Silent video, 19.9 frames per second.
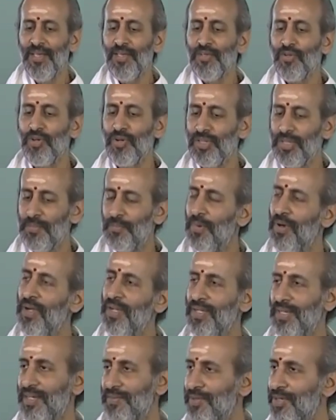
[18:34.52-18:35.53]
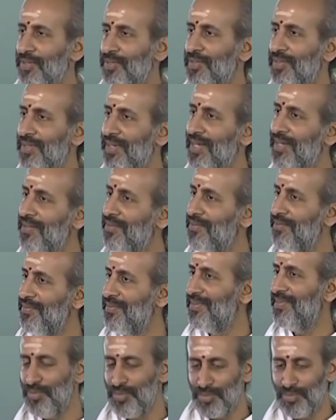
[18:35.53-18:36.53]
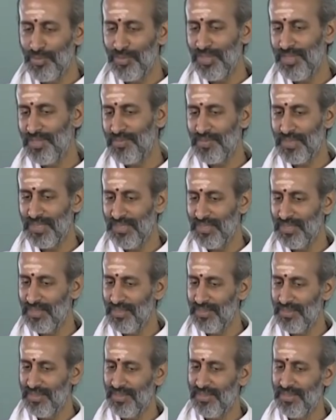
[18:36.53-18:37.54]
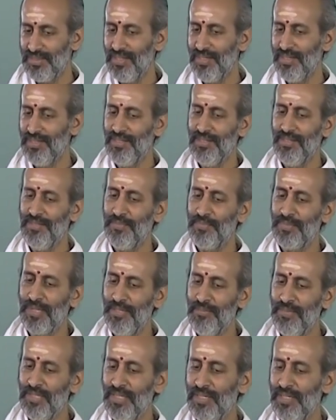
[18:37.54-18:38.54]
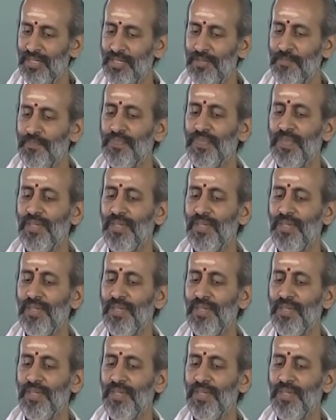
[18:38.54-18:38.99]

so the point I want to drive through these verses is that primarily,